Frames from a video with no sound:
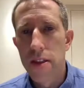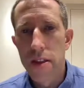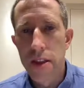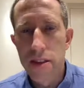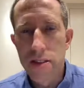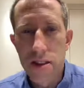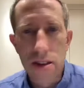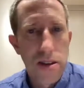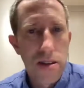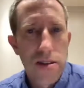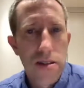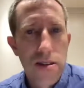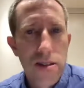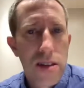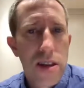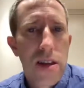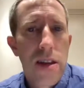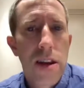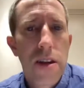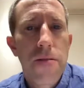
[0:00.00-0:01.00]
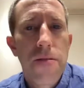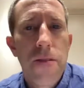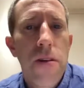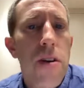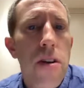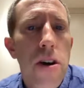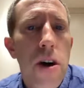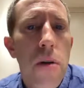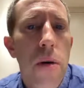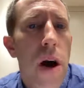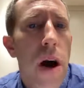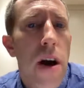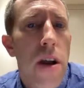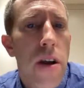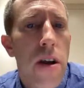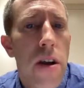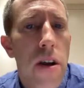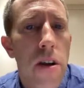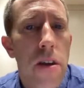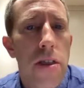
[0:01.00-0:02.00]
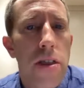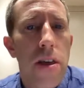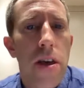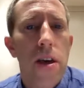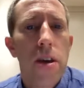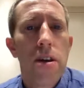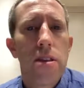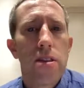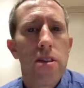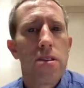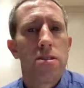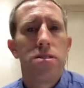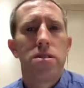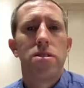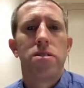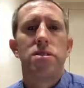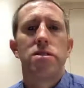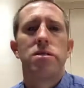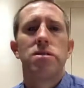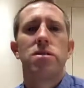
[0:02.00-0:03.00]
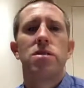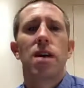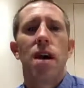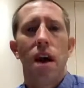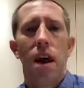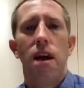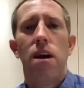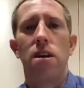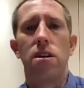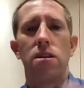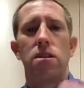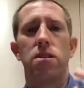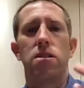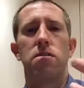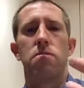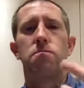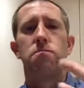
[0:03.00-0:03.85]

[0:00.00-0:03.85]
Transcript: This is an inferno on earth. This is hell